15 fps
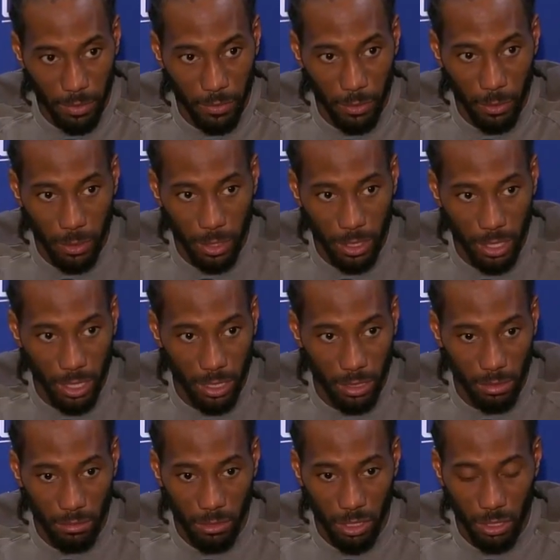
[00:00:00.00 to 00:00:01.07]
before.
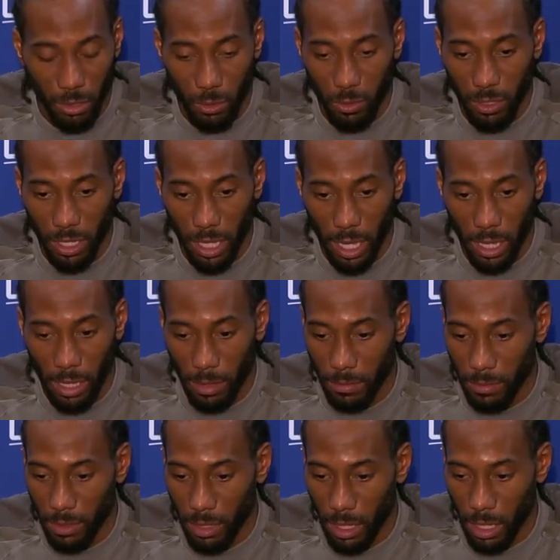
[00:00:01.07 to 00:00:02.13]
Just losing
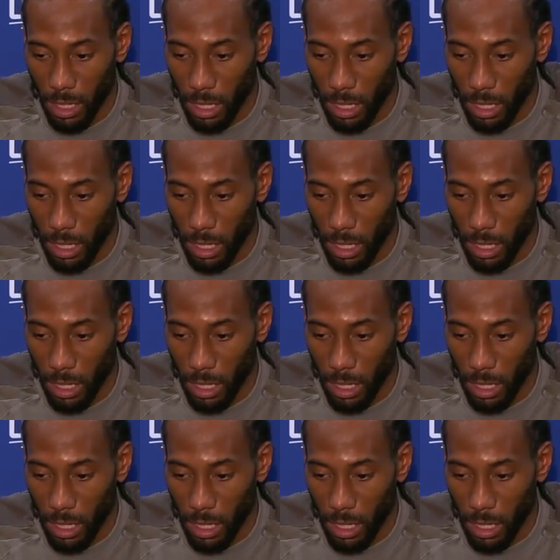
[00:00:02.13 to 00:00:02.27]
games,